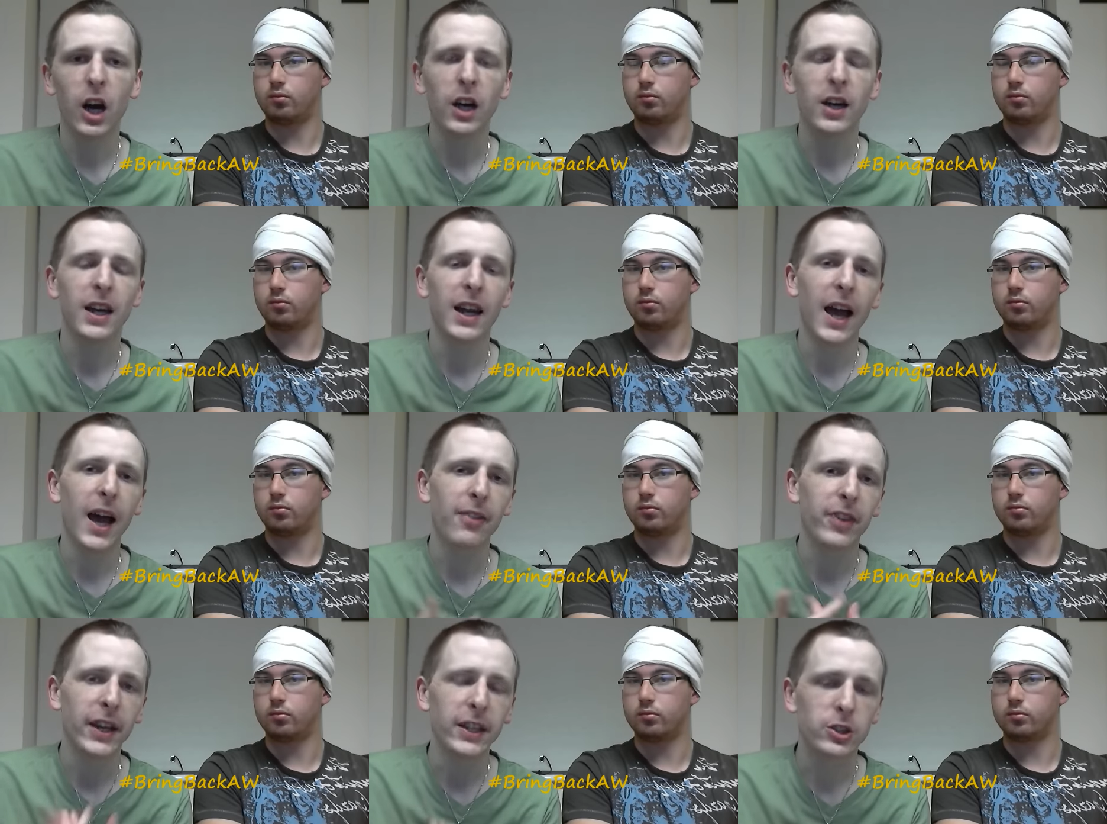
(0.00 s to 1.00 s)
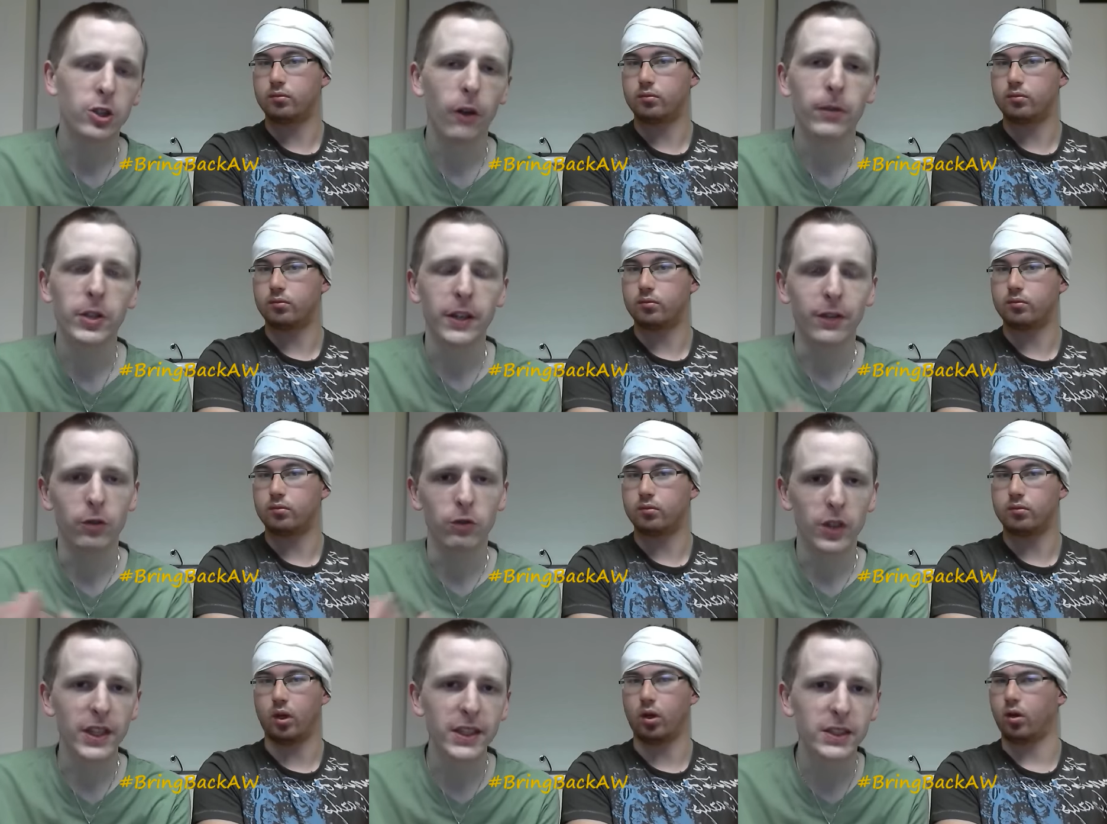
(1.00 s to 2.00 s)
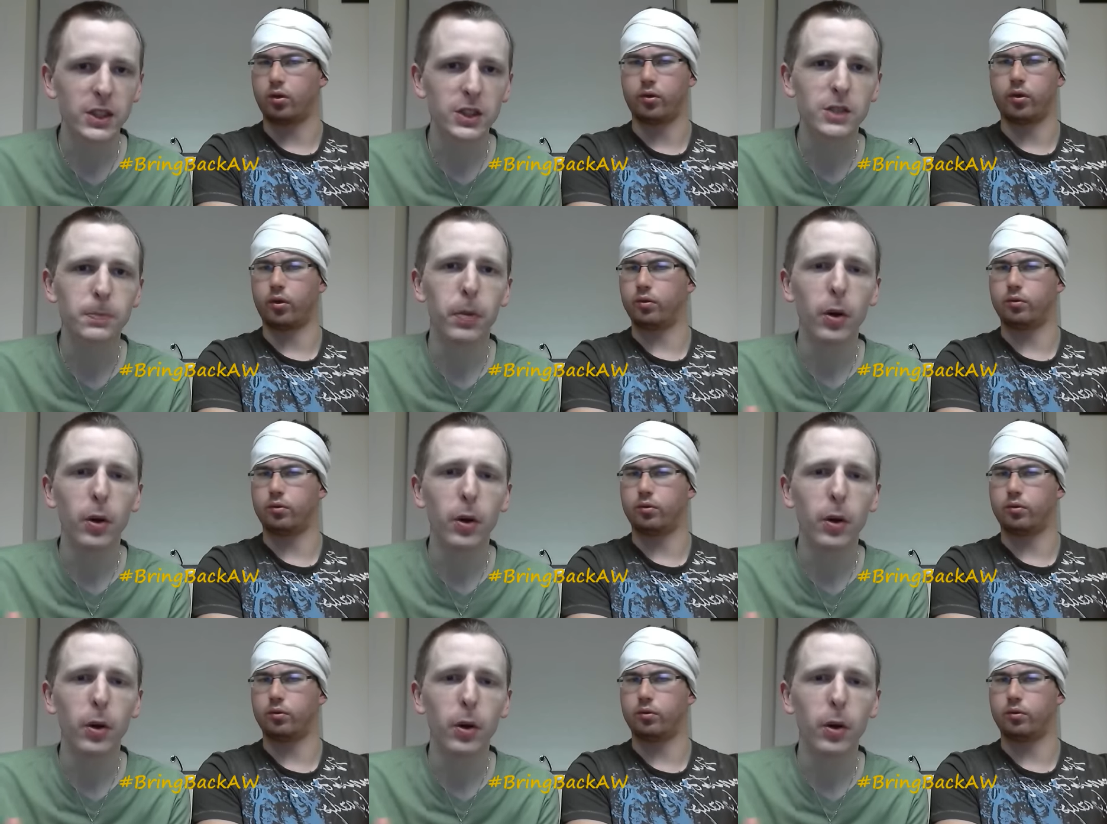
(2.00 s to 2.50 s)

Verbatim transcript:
Speaker 1: are glad that he's gone for different oh, reasons, oh, no.